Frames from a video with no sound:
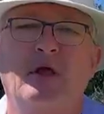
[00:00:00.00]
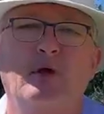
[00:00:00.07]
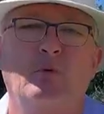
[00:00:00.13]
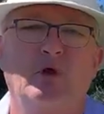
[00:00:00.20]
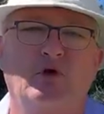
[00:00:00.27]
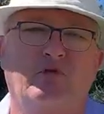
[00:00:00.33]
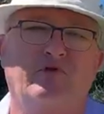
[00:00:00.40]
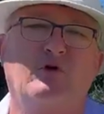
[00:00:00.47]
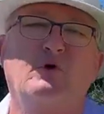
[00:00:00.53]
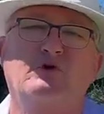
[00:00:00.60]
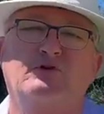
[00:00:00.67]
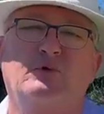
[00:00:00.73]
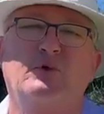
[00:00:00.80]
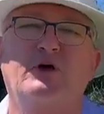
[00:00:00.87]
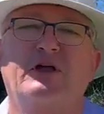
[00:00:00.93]
We look
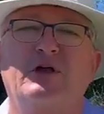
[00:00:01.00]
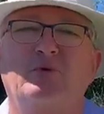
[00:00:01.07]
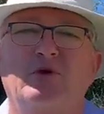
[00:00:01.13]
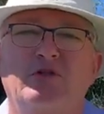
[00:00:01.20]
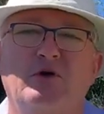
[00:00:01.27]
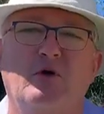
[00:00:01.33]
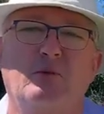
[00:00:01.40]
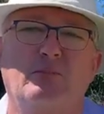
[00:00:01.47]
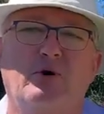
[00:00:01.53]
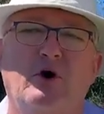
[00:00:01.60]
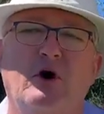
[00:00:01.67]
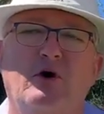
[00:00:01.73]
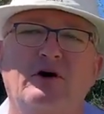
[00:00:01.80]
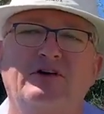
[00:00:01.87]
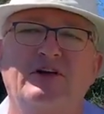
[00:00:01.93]
forward to working with you on
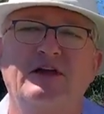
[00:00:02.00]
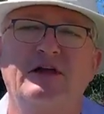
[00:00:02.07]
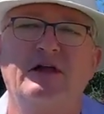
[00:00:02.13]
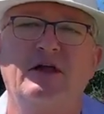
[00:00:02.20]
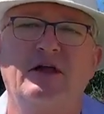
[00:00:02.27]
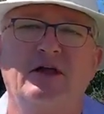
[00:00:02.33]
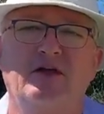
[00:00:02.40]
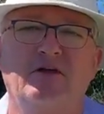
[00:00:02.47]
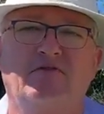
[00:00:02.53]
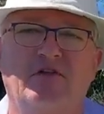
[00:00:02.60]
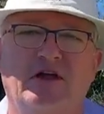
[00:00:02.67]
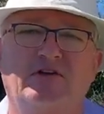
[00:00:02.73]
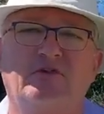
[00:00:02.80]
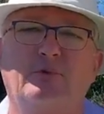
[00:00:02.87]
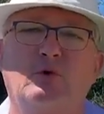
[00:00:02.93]
Priority, your
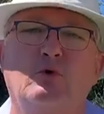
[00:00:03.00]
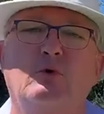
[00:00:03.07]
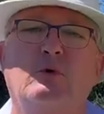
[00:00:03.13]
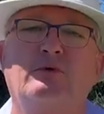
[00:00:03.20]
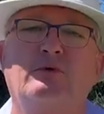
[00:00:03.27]
flexible